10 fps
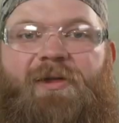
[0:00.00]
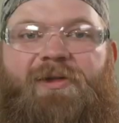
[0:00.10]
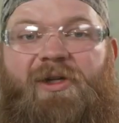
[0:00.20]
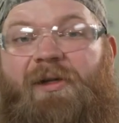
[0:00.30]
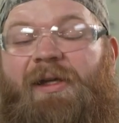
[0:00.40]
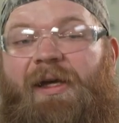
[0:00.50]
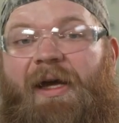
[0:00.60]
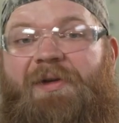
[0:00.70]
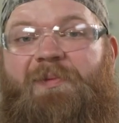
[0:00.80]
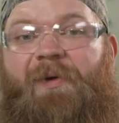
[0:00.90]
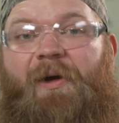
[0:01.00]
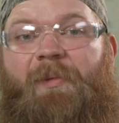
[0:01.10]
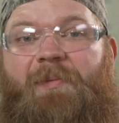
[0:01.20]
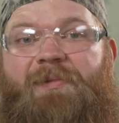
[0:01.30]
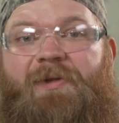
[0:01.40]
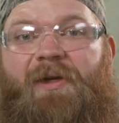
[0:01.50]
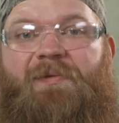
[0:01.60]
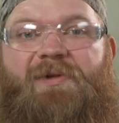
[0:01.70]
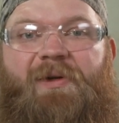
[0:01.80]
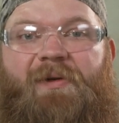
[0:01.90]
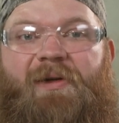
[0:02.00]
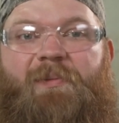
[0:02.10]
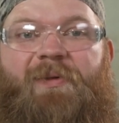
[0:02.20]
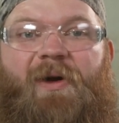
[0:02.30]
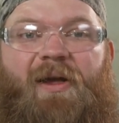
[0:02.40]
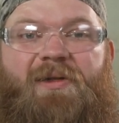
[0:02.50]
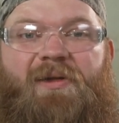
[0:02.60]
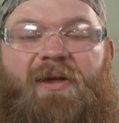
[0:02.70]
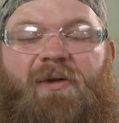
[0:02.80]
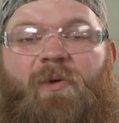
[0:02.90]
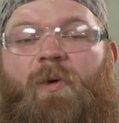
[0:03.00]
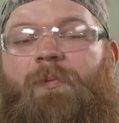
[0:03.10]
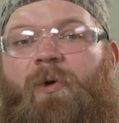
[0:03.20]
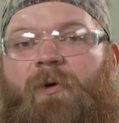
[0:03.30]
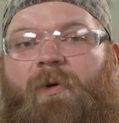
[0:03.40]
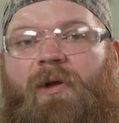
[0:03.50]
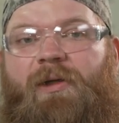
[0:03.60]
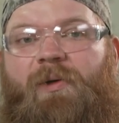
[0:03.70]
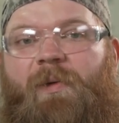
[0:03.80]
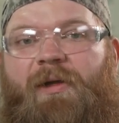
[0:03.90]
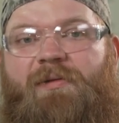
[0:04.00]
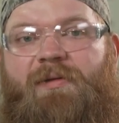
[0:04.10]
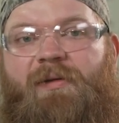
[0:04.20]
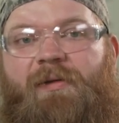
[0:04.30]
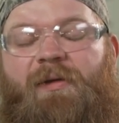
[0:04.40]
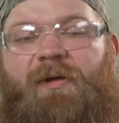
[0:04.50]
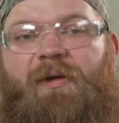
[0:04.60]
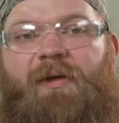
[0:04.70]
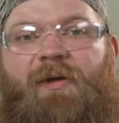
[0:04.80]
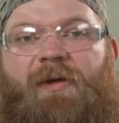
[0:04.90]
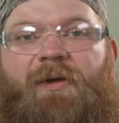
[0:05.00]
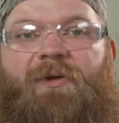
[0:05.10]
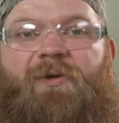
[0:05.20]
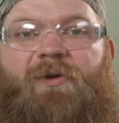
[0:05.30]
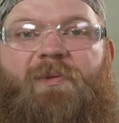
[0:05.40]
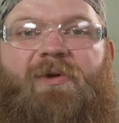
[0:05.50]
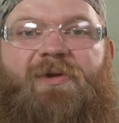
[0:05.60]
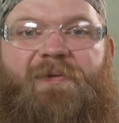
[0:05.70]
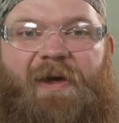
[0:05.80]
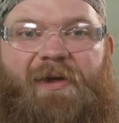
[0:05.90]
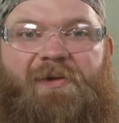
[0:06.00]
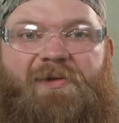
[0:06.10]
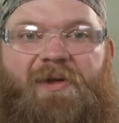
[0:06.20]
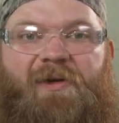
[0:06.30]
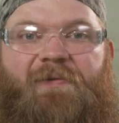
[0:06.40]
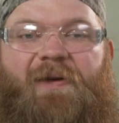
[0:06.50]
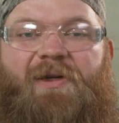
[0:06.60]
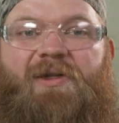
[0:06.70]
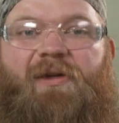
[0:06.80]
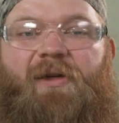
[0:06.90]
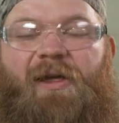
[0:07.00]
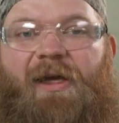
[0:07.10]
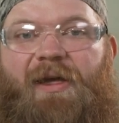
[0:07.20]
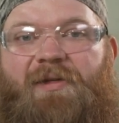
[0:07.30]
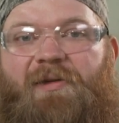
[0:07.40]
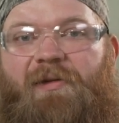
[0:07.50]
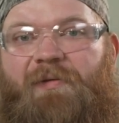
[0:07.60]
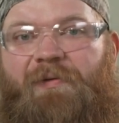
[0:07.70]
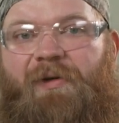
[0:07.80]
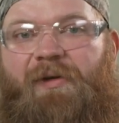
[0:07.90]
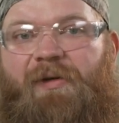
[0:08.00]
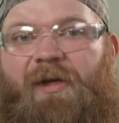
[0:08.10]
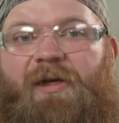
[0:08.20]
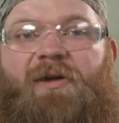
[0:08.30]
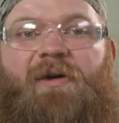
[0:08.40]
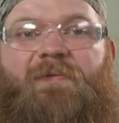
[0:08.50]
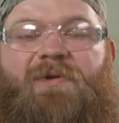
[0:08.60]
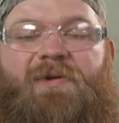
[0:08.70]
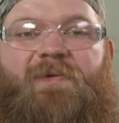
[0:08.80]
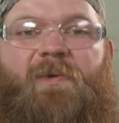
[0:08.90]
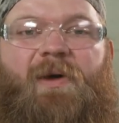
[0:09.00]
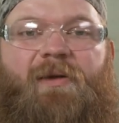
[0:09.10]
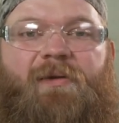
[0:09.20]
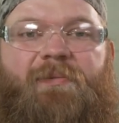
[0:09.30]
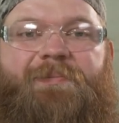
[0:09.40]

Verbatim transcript: Shielding gas problems can result in porosity or poor quality welds. Numerous factors can affect shielding gas delivery and coverage of the weld.